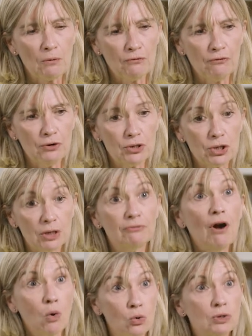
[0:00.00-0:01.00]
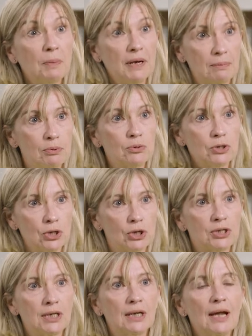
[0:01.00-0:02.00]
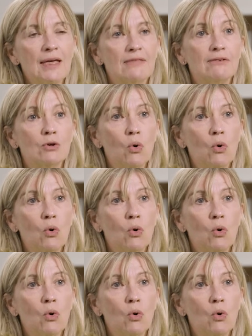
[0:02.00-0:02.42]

for certainly for older people's nursing they're